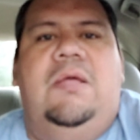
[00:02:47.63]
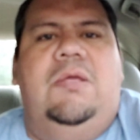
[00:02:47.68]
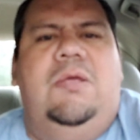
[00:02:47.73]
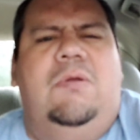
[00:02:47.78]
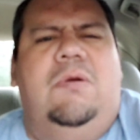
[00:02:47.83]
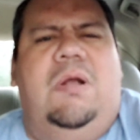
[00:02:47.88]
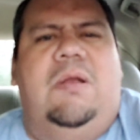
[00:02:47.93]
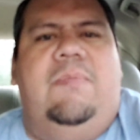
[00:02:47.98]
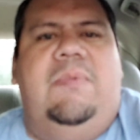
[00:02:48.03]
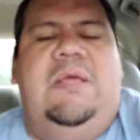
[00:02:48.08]
You
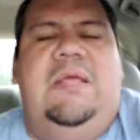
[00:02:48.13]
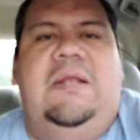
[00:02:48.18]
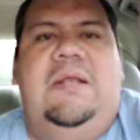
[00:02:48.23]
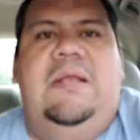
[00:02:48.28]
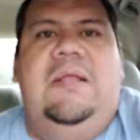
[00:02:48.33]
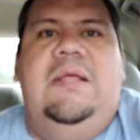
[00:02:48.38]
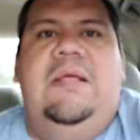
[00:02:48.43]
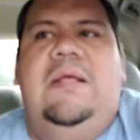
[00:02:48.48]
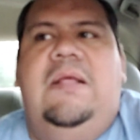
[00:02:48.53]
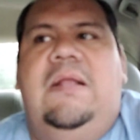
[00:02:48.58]
know what I mean?
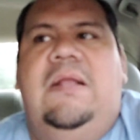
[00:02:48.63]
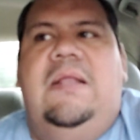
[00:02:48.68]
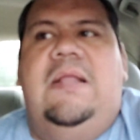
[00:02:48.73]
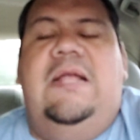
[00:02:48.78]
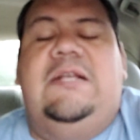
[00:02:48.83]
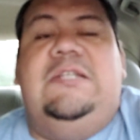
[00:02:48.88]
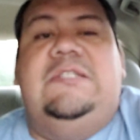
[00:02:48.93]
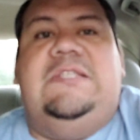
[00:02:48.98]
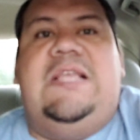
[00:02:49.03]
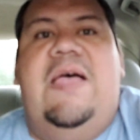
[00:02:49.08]

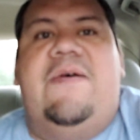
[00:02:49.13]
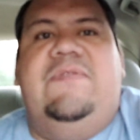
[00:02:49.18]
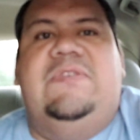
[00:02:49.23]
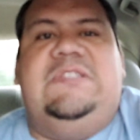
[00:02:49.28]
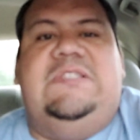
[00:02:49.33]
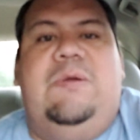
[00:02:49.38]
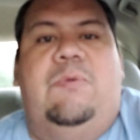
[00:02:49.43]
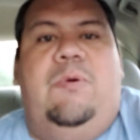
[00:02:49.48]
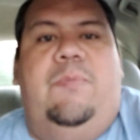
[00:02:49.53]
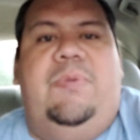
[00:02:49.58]
Like, just having
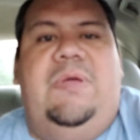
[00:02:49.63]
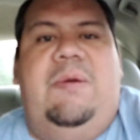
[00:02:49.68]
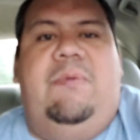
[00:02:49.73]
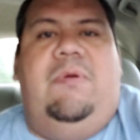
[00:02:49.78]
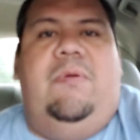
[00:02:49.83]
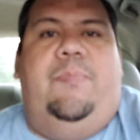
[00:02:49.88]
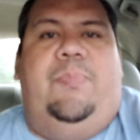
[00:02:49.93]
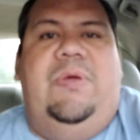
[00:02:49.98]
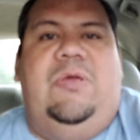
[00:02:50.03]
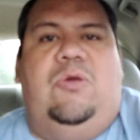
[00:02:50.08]
someone be able
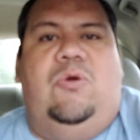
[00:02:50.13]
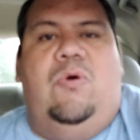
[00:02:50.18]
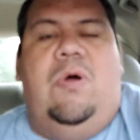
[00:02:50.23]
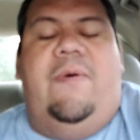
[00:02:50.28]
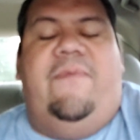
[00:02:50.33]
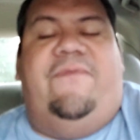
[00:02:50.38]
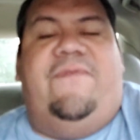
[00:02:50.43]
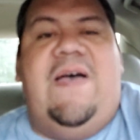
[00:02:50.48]
to pick you up